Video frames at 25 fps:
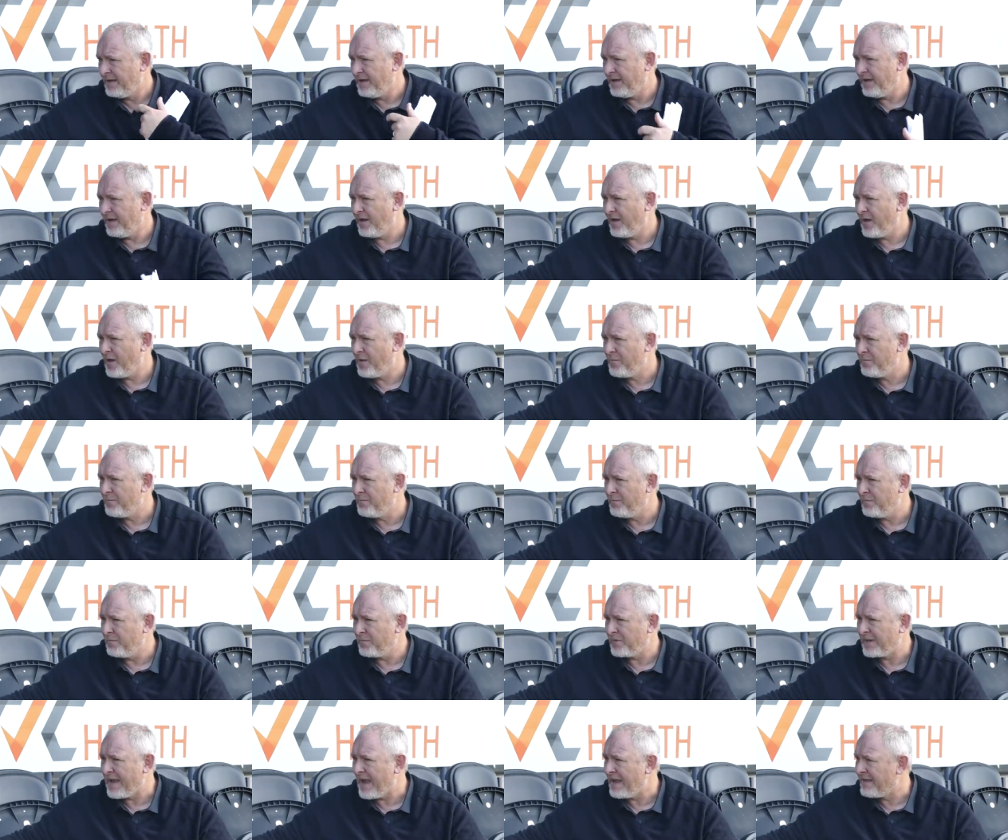Um,
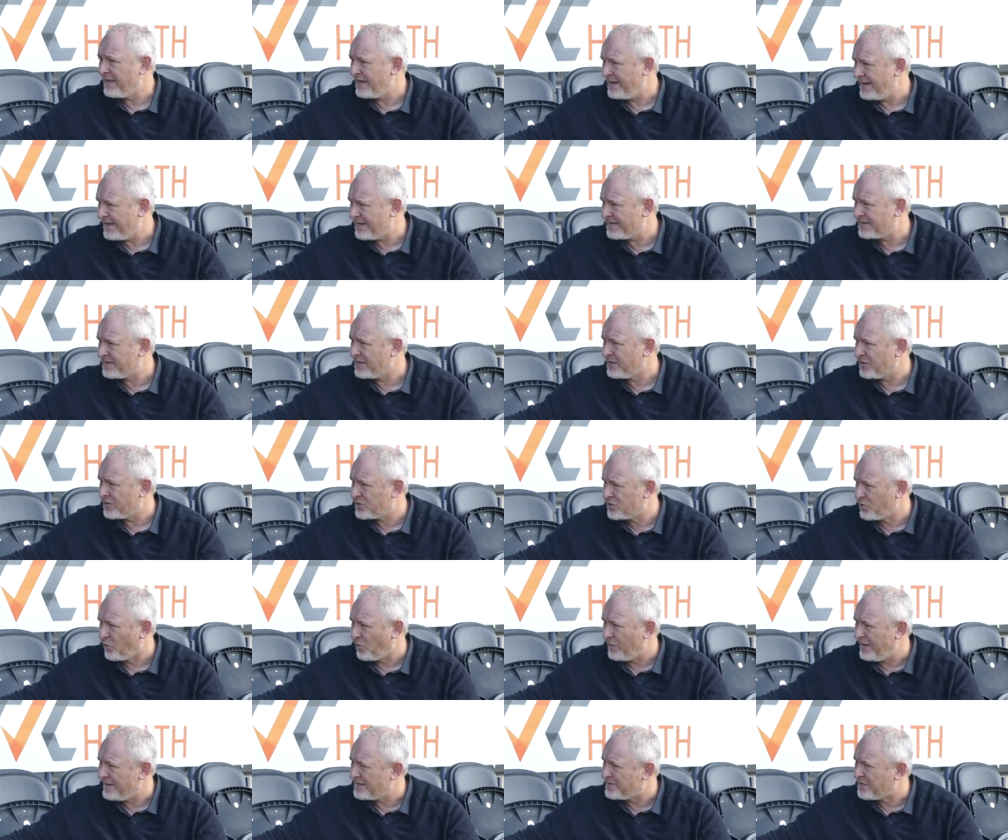get a list and a
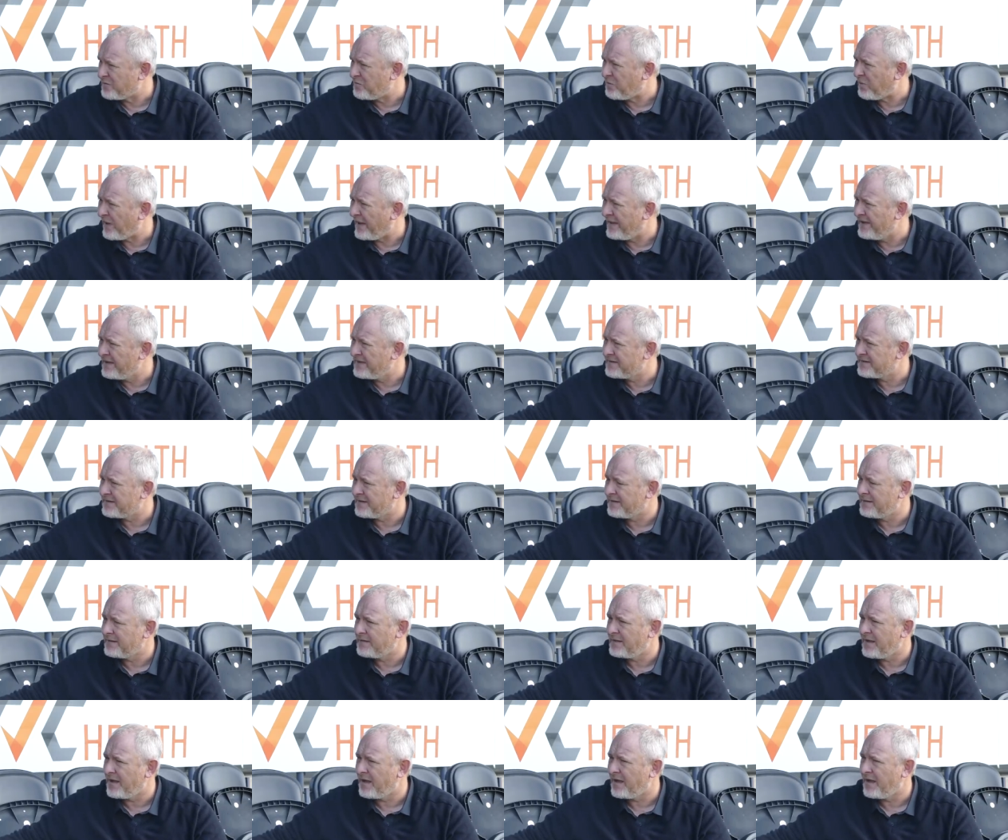short list of players,
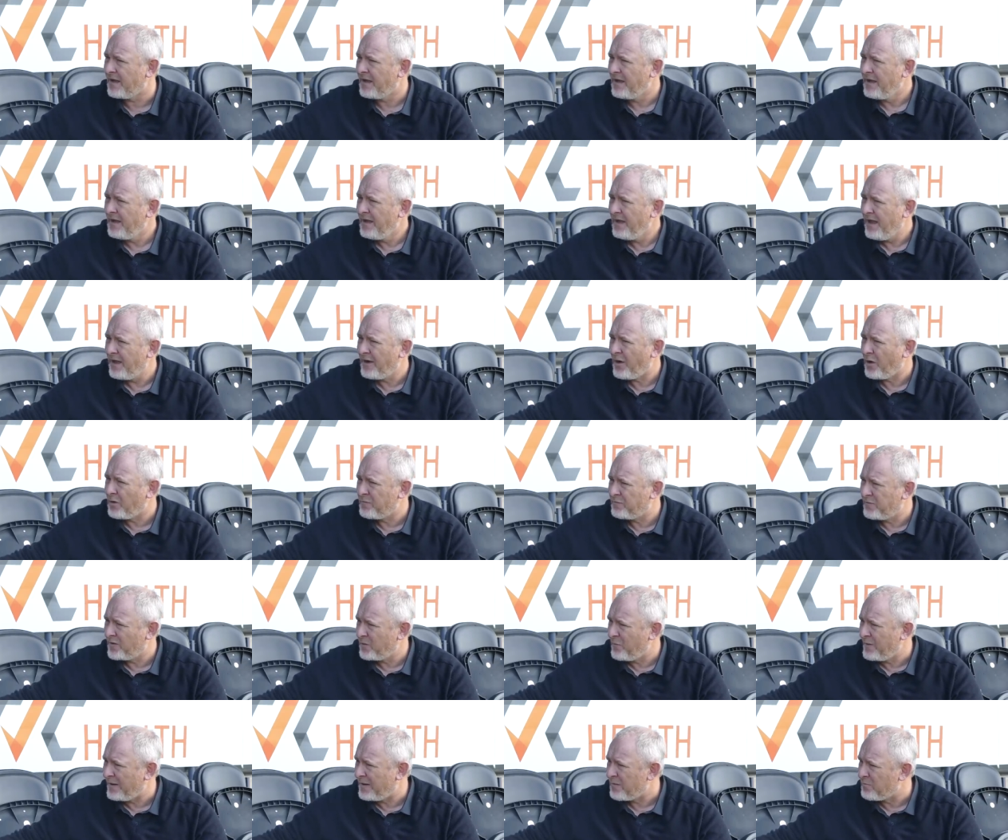and uh, and
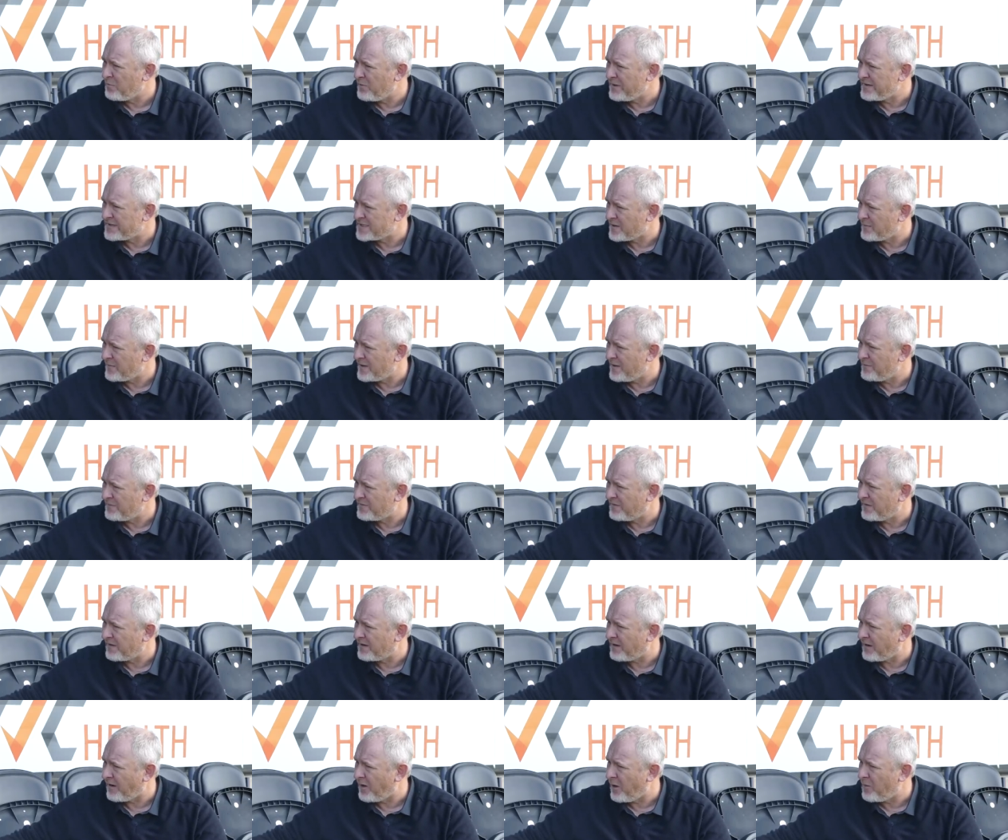hopefully we can bring some of them to
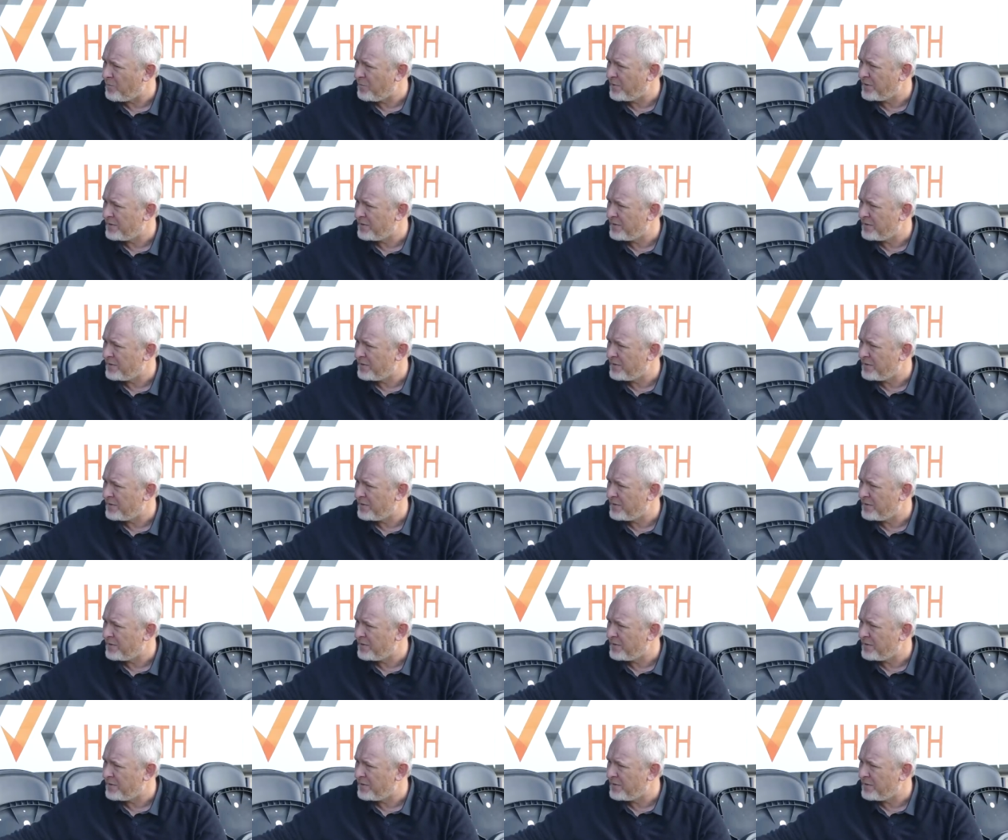the club.